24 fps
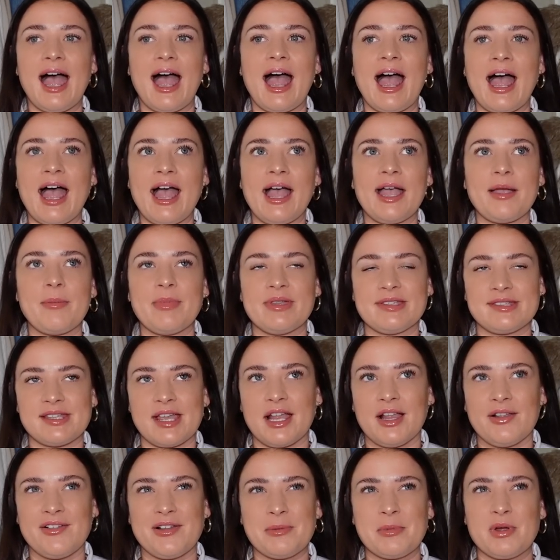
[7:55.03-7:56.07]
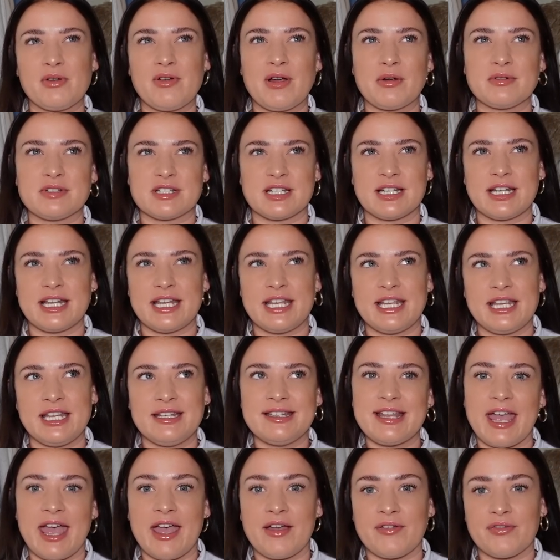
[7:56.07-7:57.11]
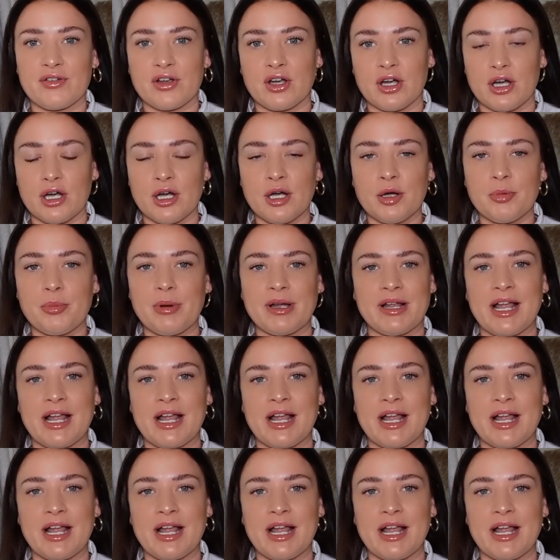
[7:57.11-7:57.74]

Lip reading: I myself am around an EF cup.